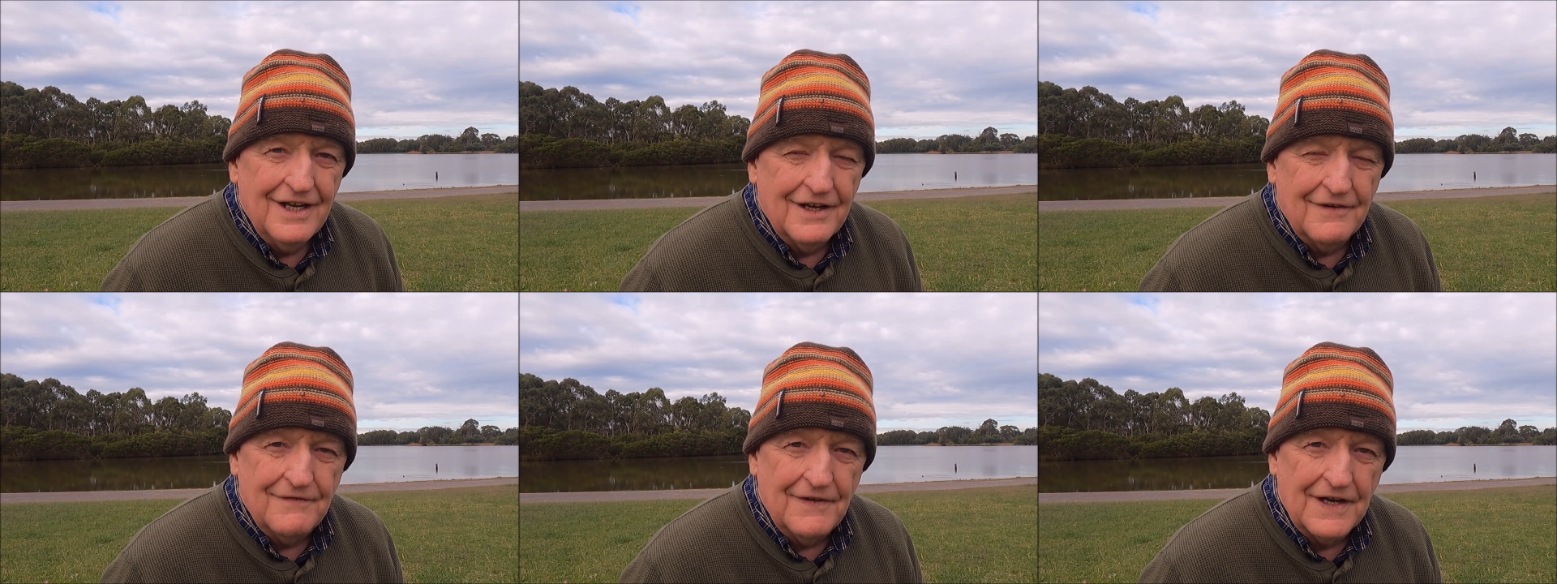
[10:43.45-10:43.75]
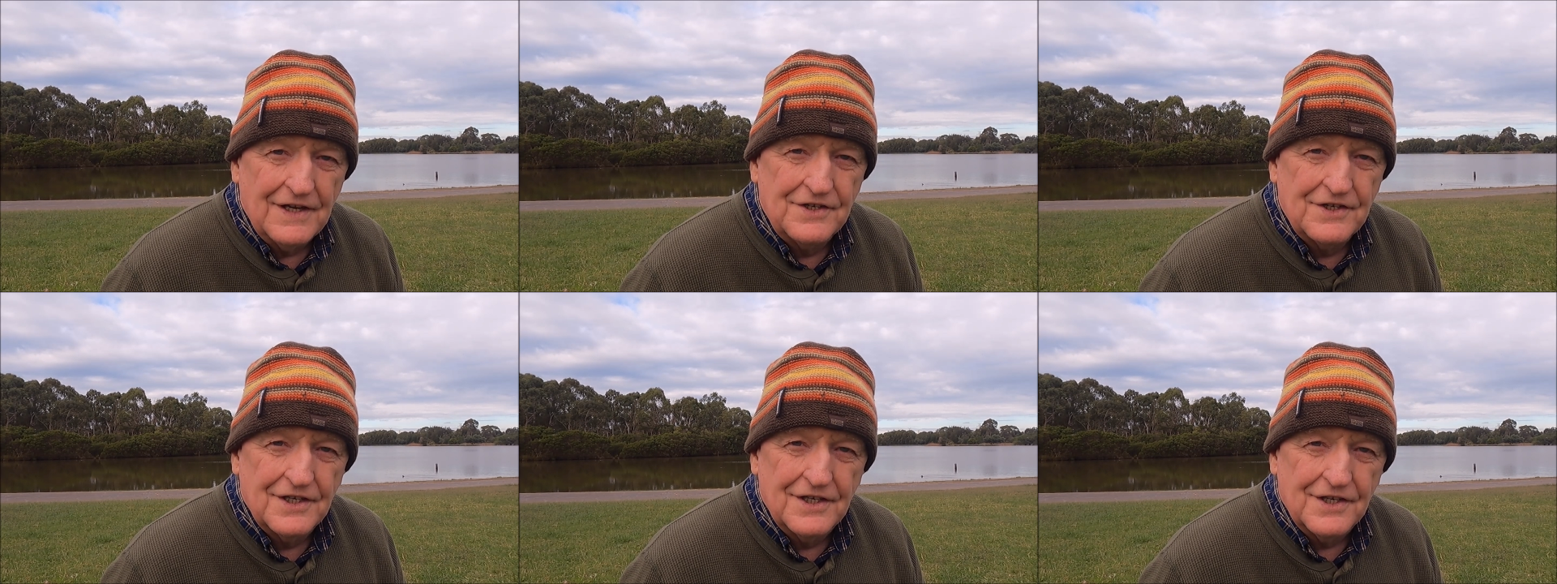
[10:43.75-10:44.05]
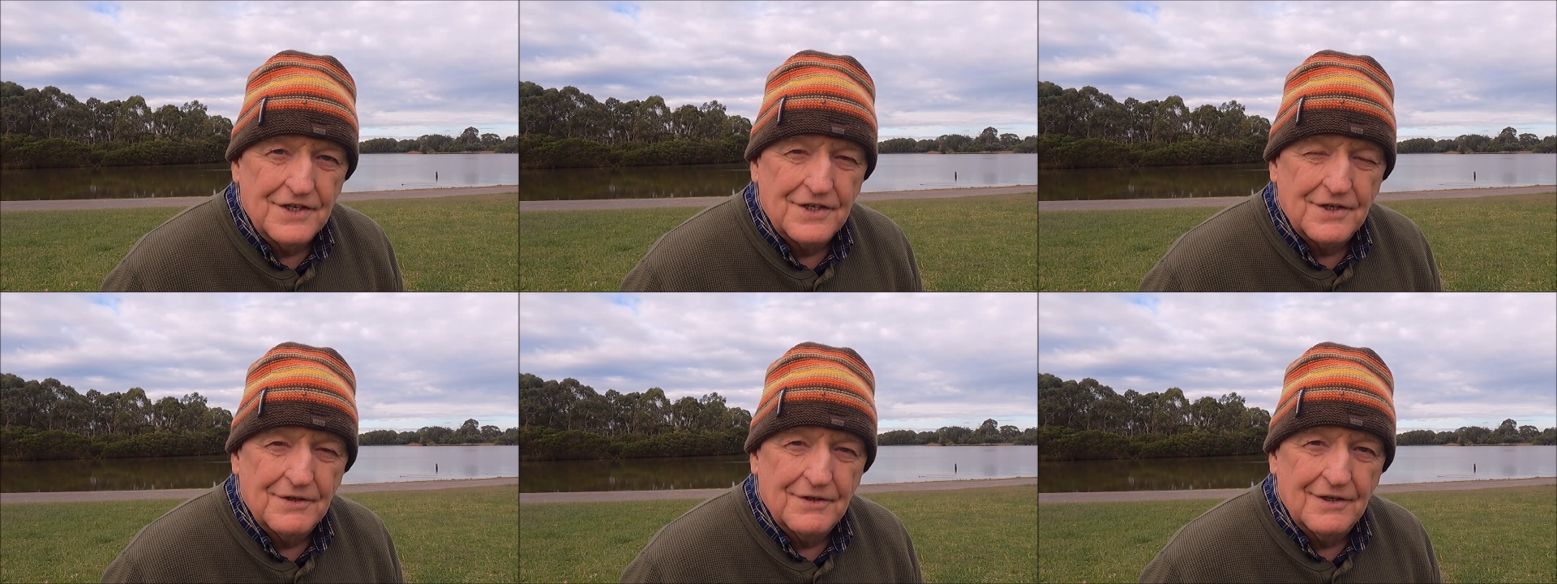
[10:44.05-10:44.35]

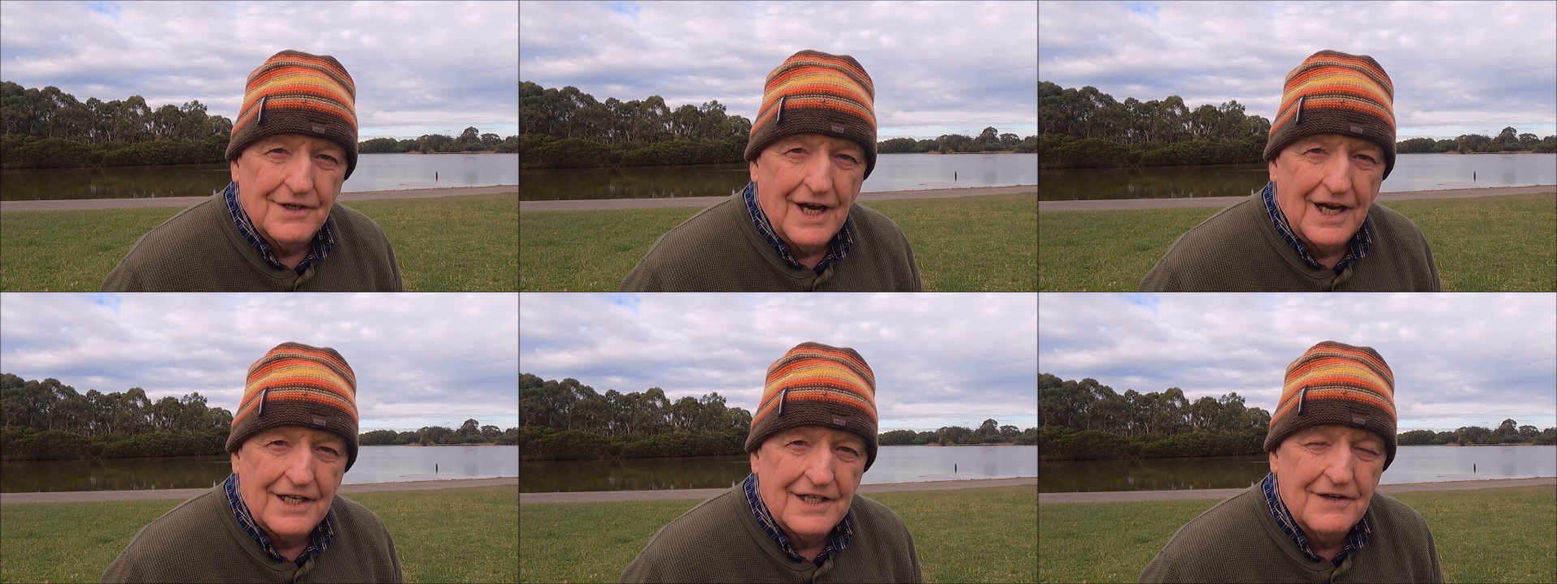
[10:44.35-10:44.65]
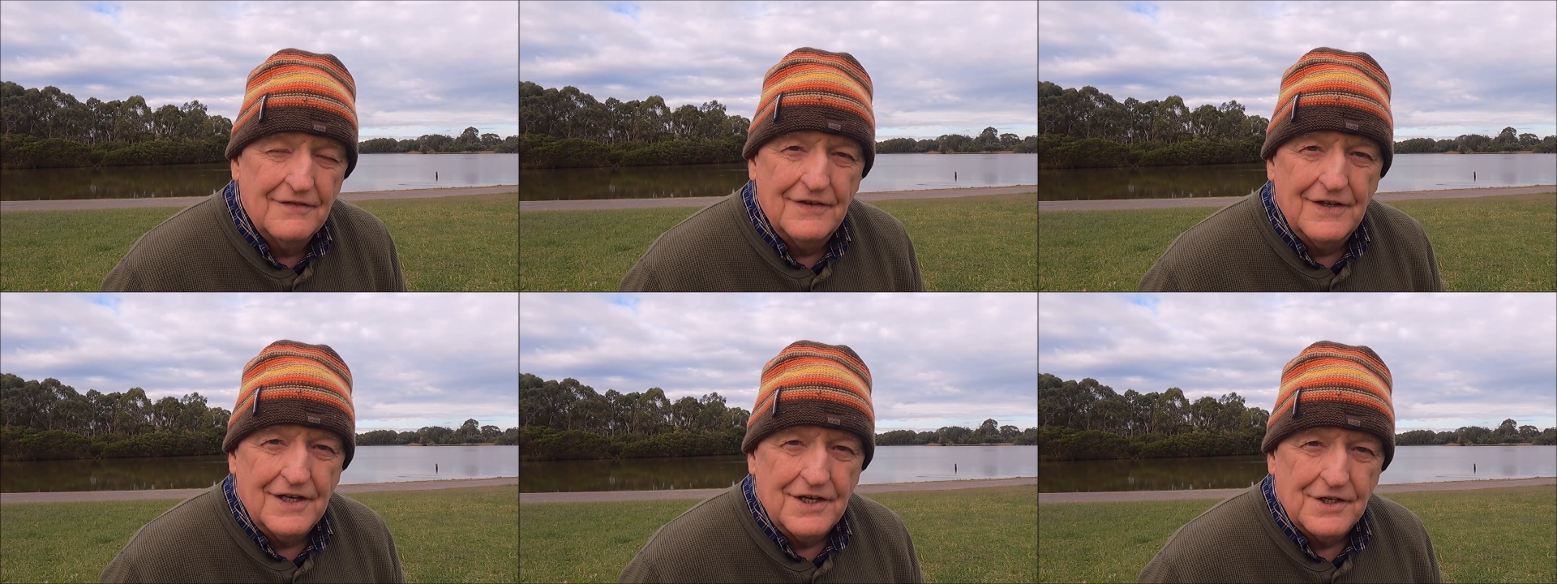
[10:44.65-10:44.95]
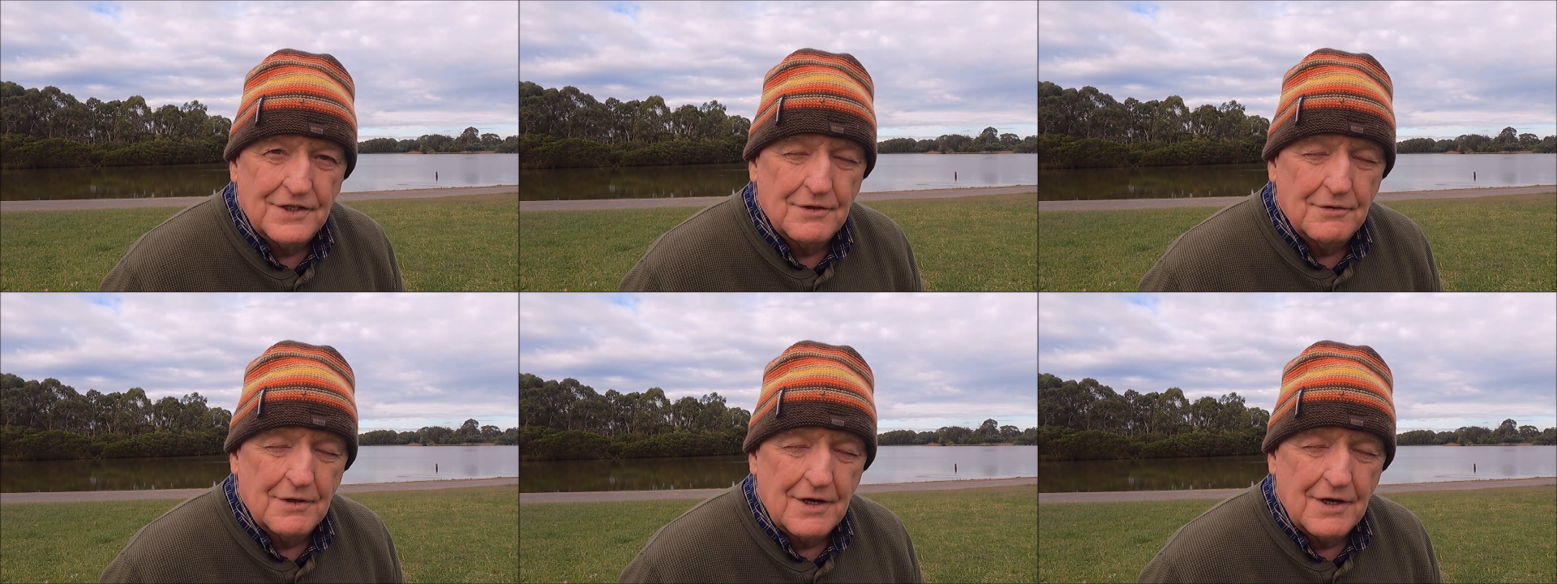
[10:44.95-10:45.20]
adventures or activities,